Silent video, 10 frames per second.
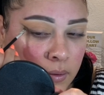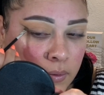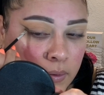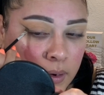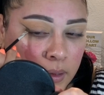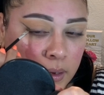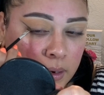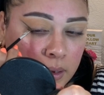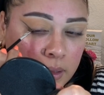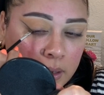or anything
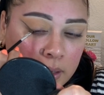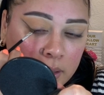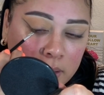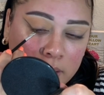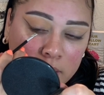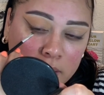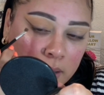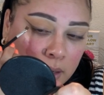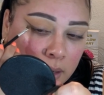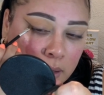like that.
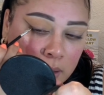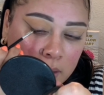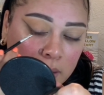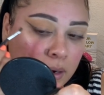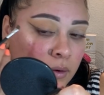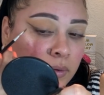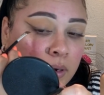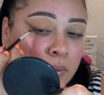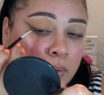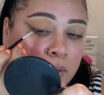I
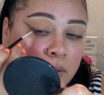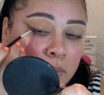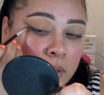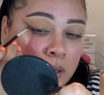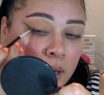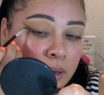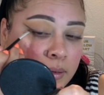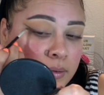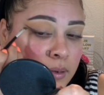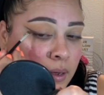really want it to be
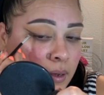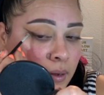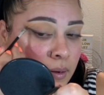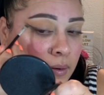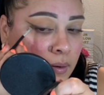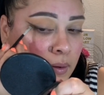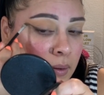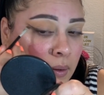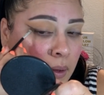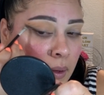nice and
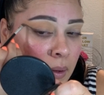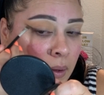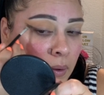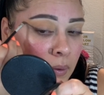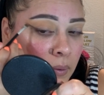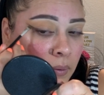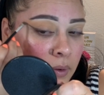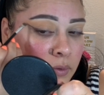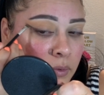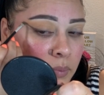
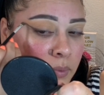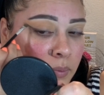crisp.